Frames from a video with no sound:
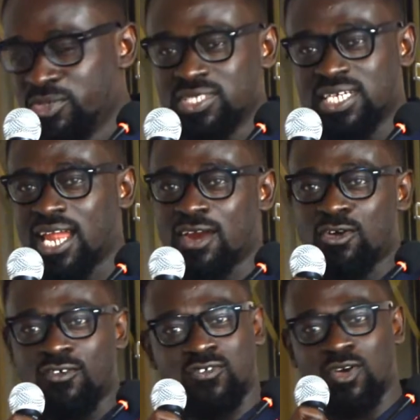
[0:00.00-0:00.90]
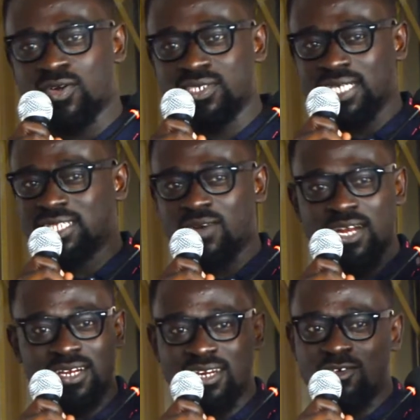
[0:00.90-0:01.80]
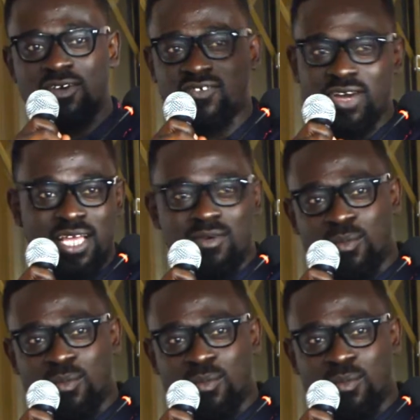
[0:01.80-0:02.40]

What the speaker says: music now for Shatawale and for a